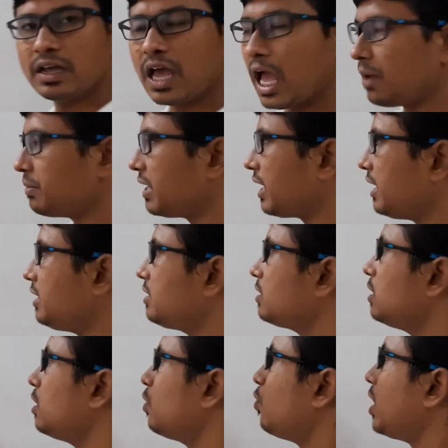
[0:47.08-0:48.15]
Am I right?
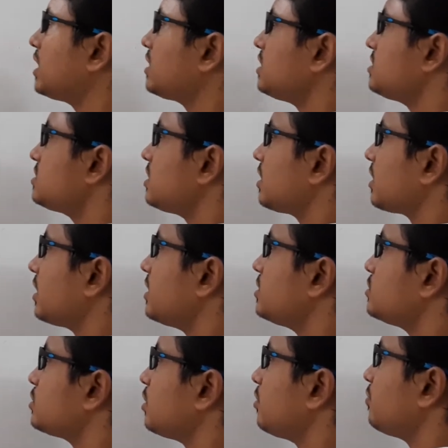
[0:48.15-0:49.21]
What is the
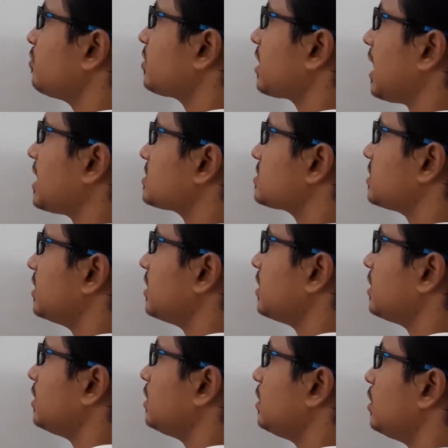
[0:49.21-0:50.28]
range of class
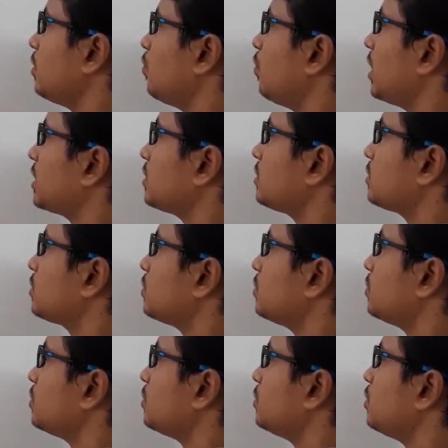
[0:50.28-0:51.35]
A? 1
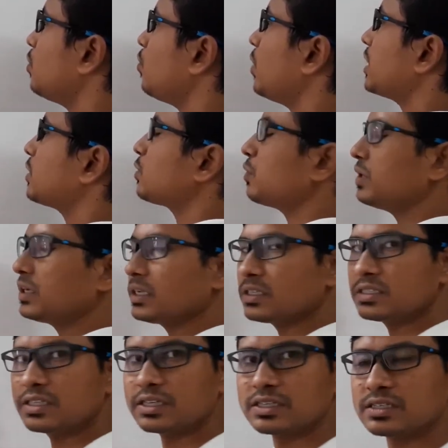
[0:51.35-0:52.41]
to
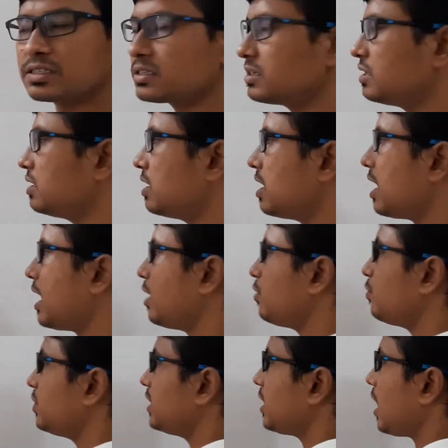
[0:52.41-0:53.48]
126. And
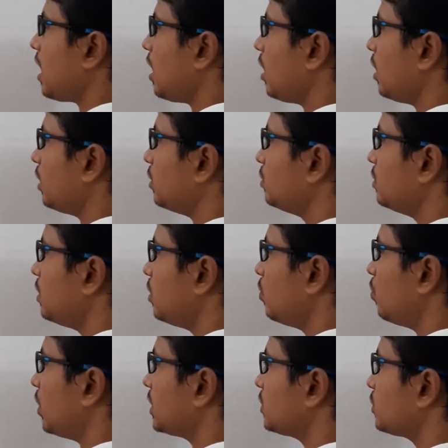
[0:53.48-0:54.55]
we have
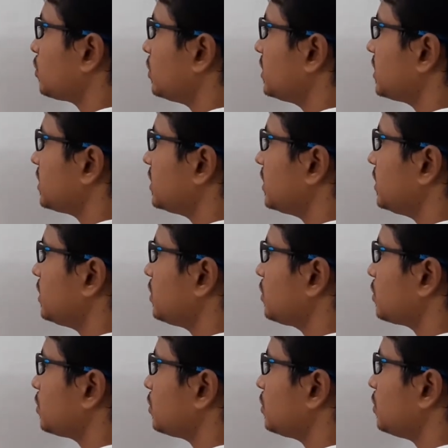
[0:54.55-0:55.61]
128
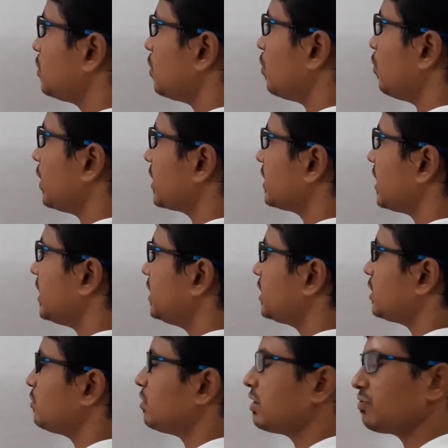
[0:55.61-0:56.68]
to
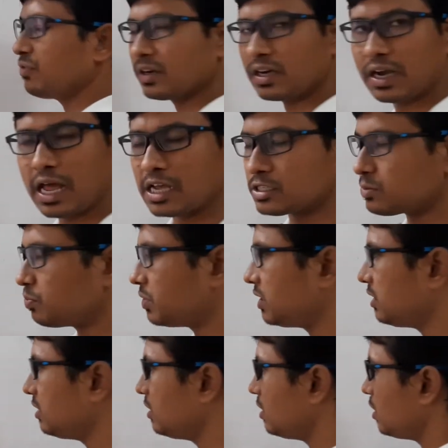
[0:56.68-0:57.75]
191 for class
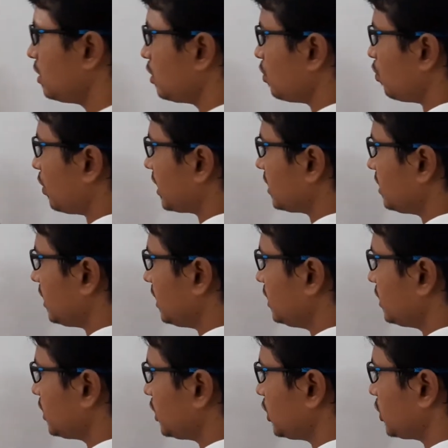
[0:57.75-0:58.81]
B,
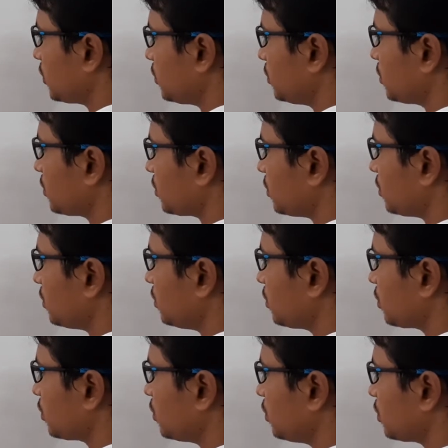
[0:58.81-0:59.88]
192
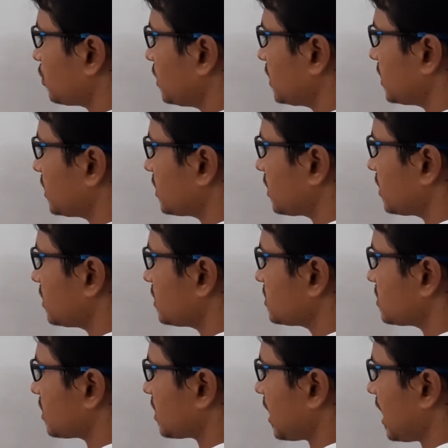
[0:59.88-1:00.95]
to 223 is
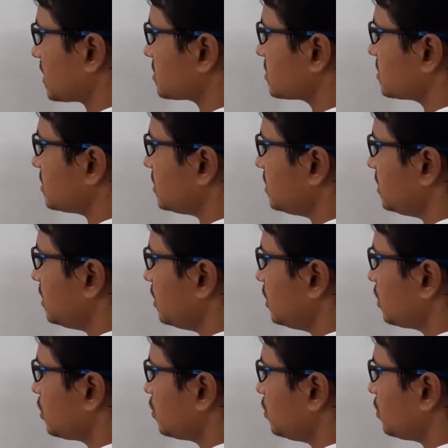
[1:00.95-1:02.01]
the class C,
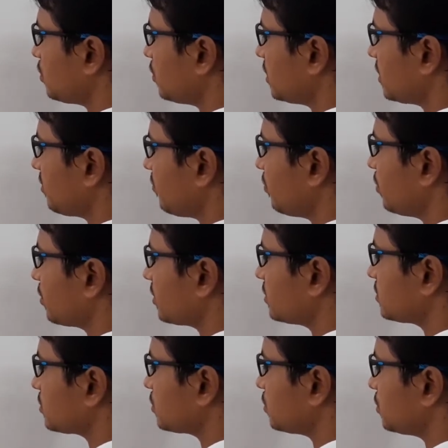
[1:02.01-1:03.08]
224
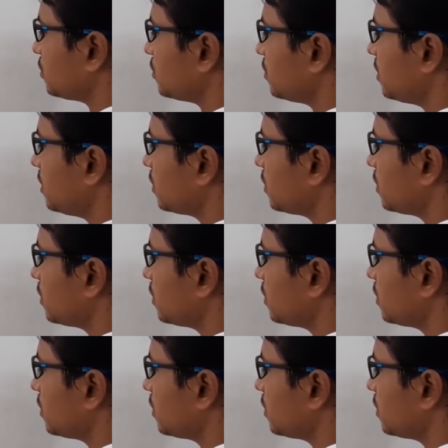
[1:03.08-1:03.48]
is to